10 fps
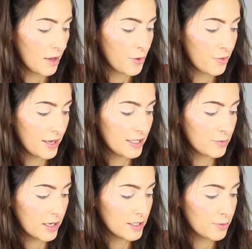I thought
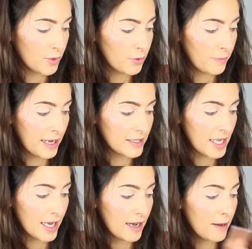these ones were all
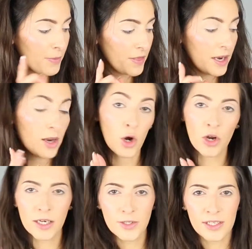mattes here, but then
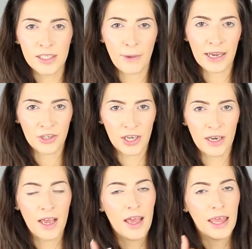on closer
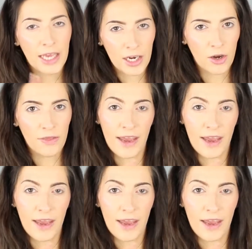inspection, they're not.